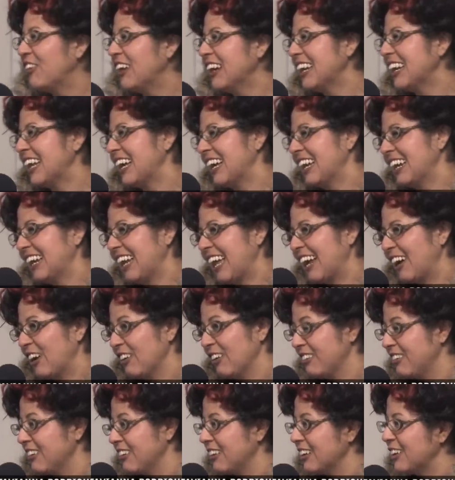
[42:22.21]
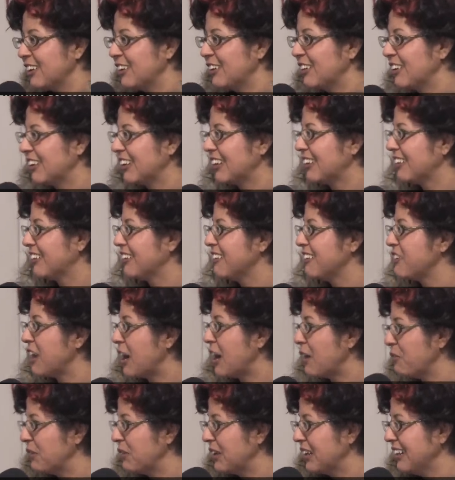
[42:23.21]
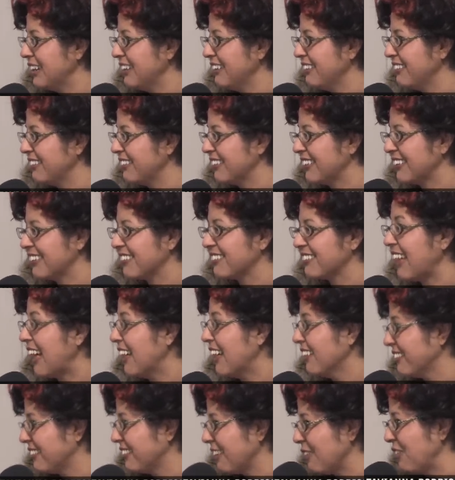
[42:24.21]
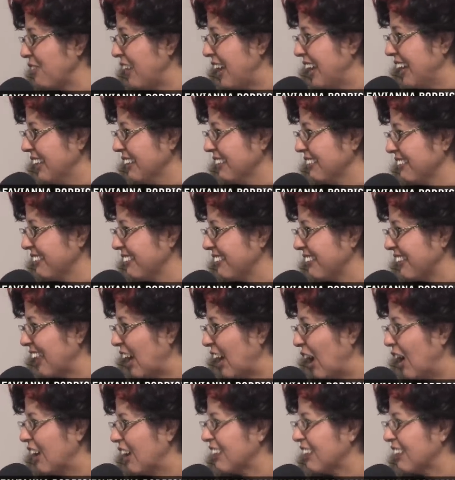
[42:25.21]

one hand, like I'll tell you, the Japanese salsa bands uh-huh.